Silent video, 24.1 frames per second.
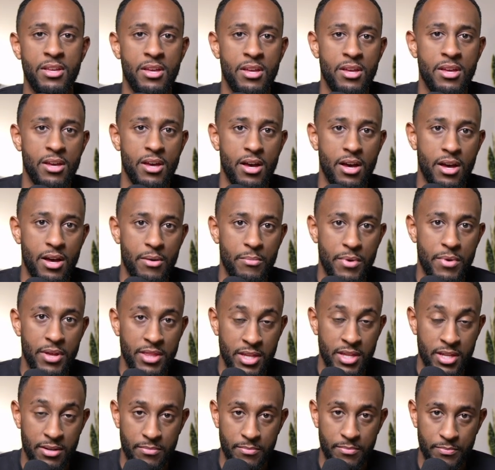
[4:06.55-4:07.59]
Um, and
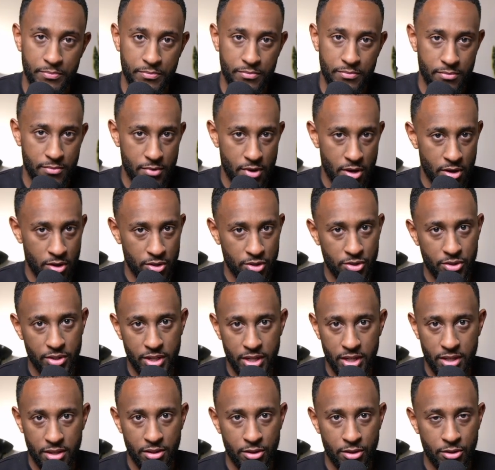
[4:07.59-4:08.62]
then also getting
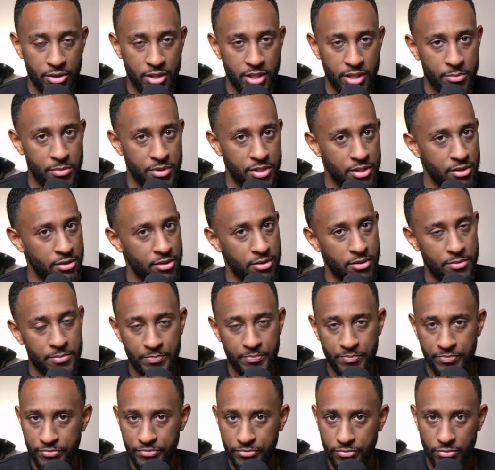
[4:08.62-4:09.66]
learning the material.
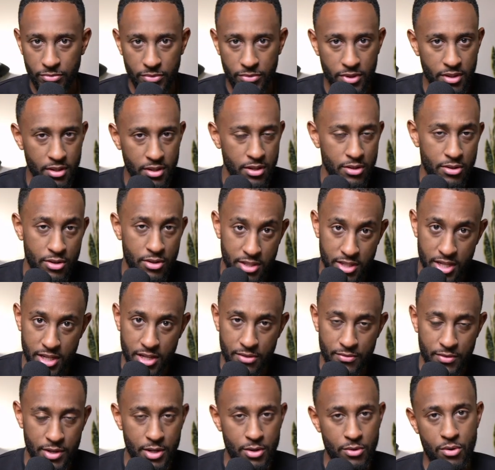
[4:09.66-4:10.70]
You could take a
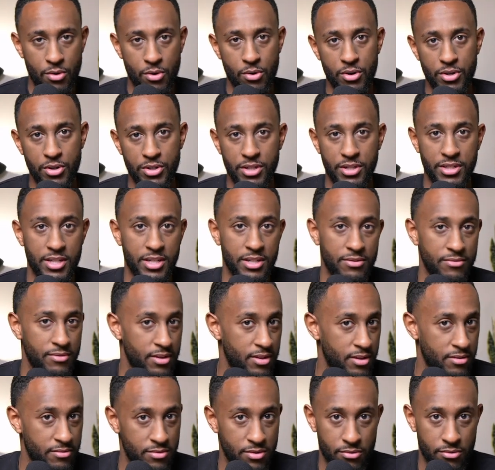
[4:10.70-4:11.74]
video course. You could take
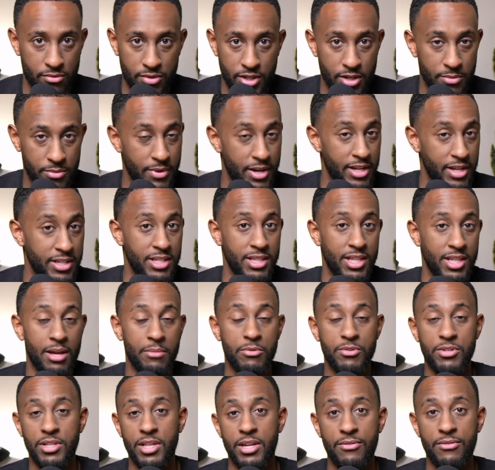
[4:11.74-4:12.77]
you know Jeremy IT Lab. There's a
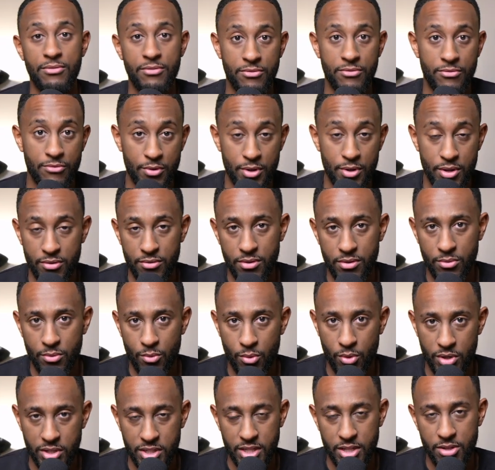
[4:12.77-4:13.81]
lot of free courses
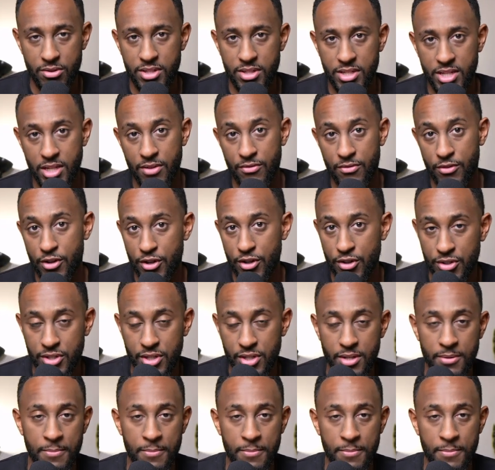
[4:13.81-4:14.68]
that you can take if you're interested.